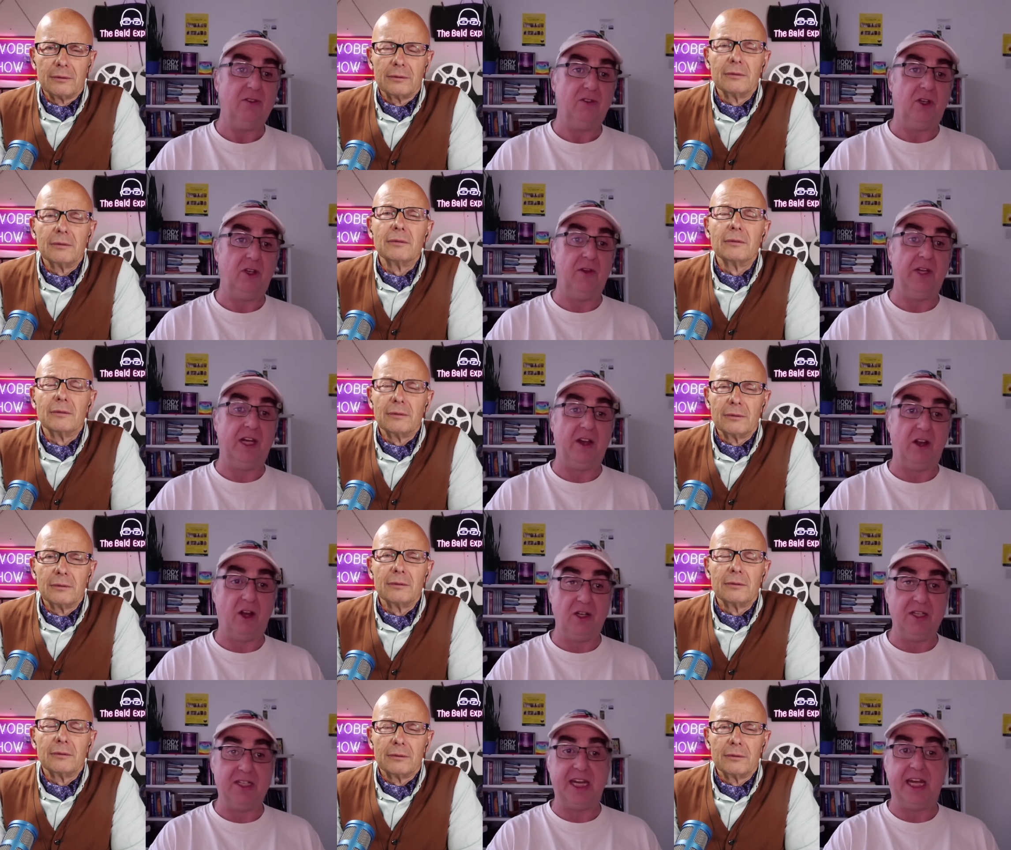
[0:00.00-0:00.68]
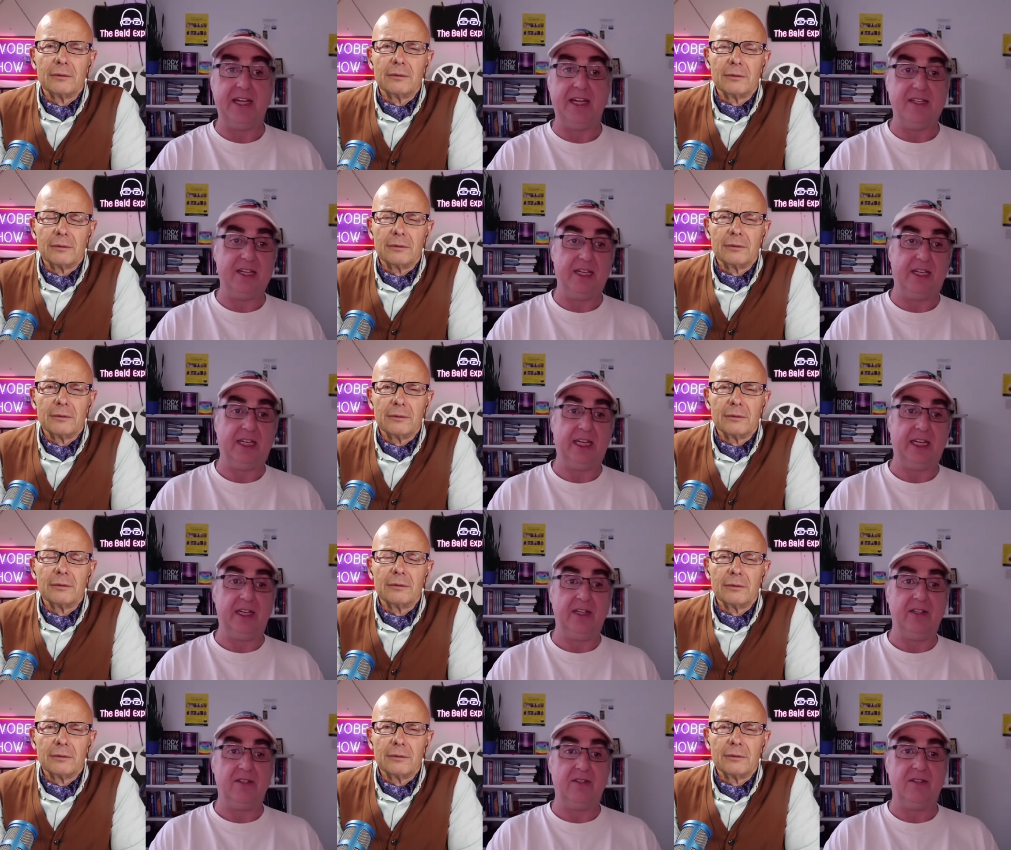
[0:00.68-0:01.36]
Speaker 1: So, there are day
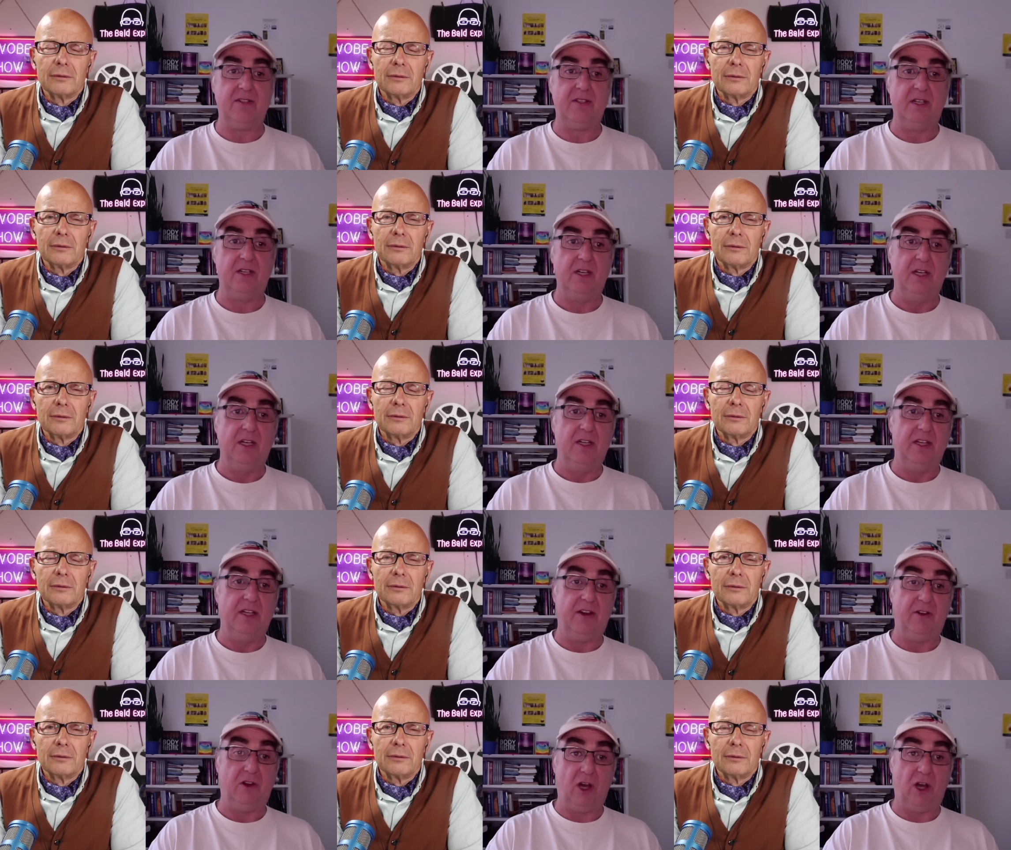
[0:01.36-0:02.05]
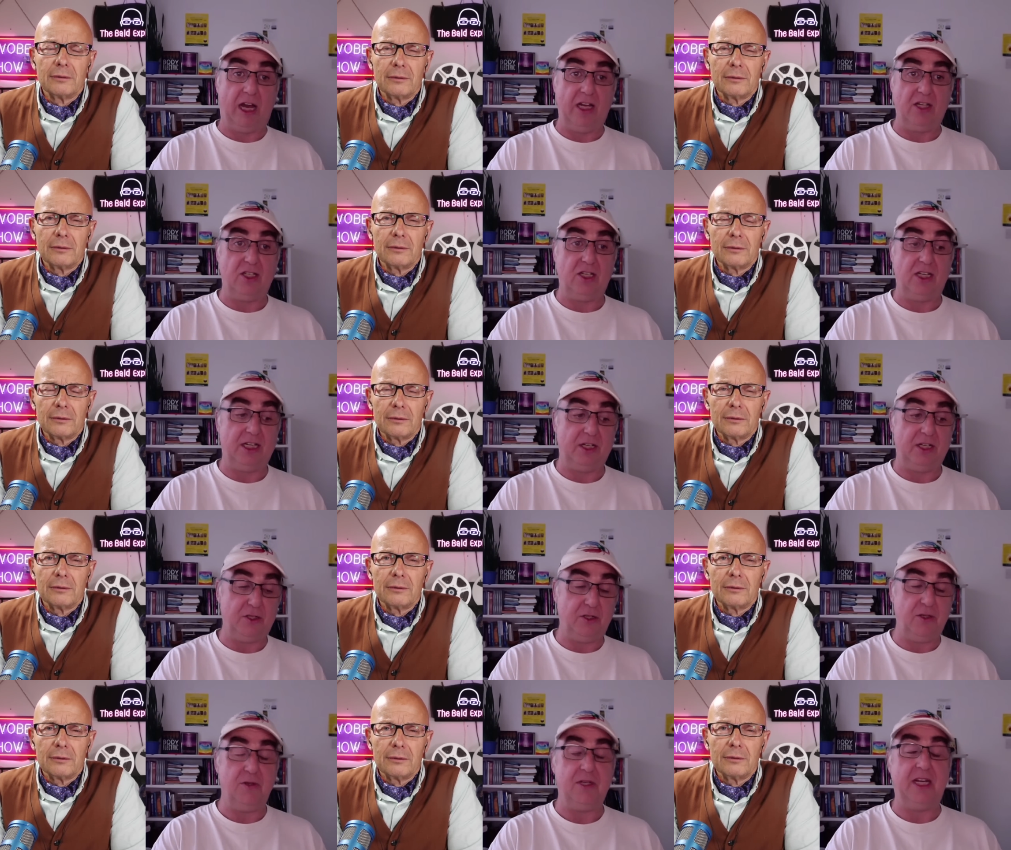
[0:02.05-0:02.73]
tickets, there are
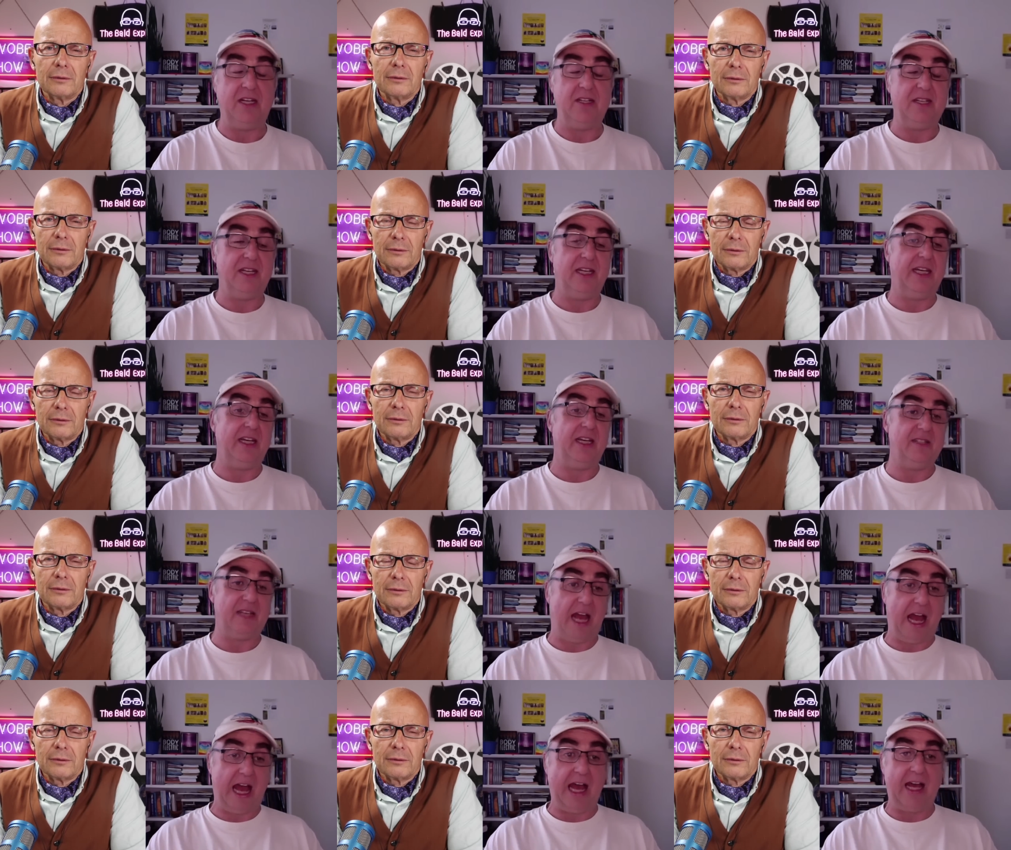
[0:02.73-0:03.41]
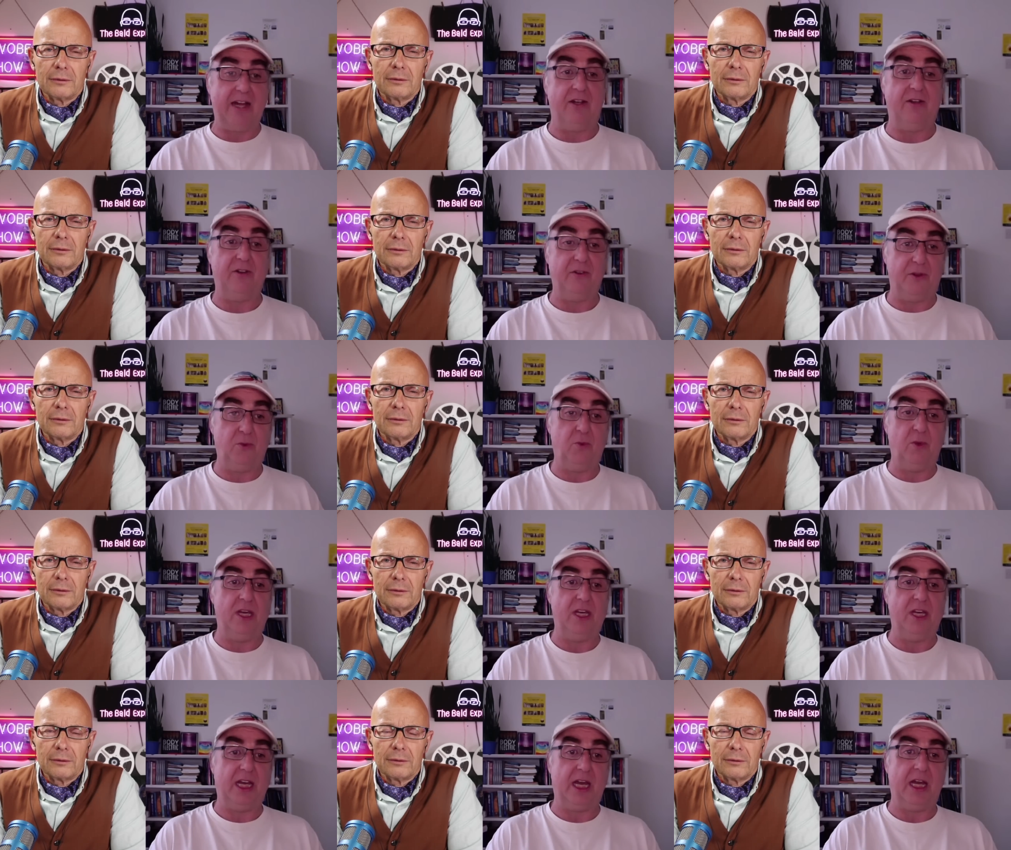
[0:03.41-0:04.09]
actually two day tickets and the
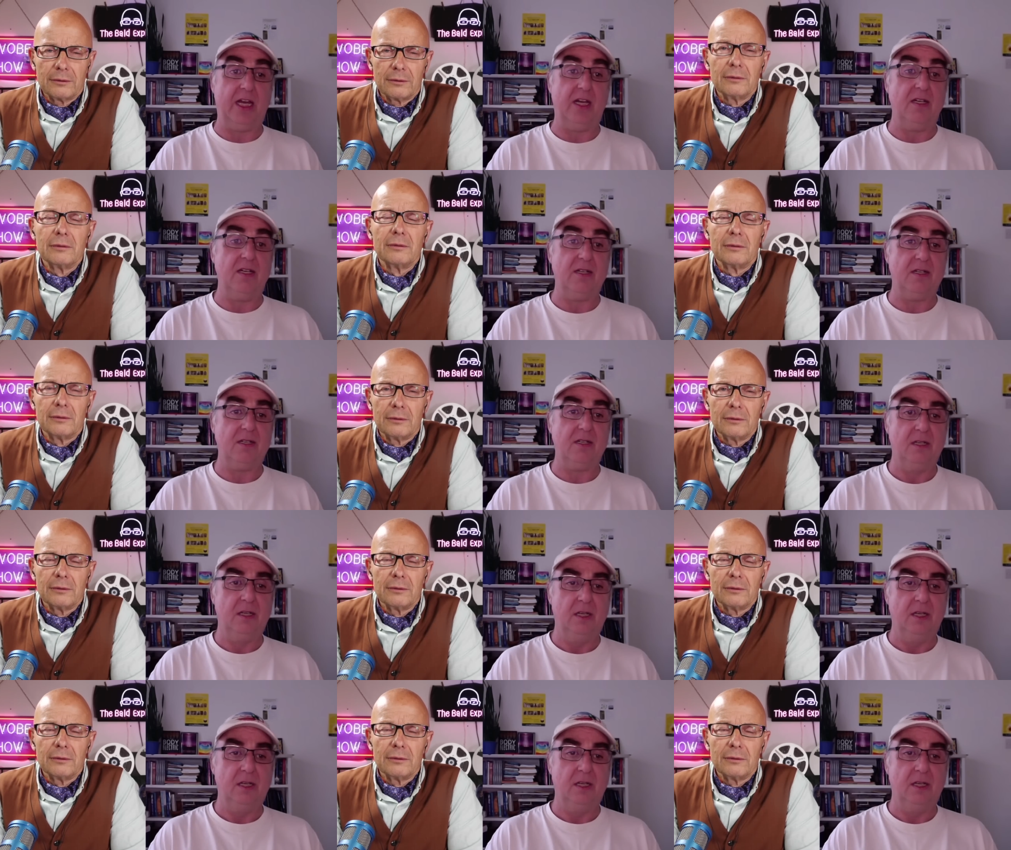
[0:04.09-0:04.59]
weekend.